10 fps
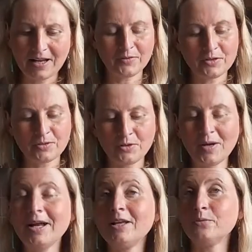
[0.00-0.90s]
So the
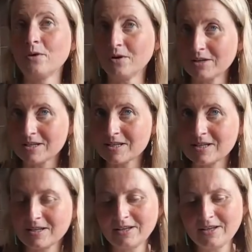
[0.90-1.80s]
way it works,
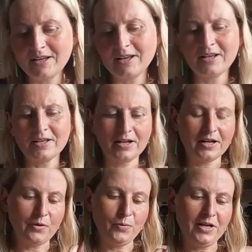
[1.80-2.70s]

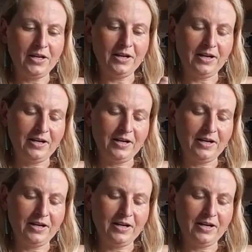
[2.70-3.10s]
we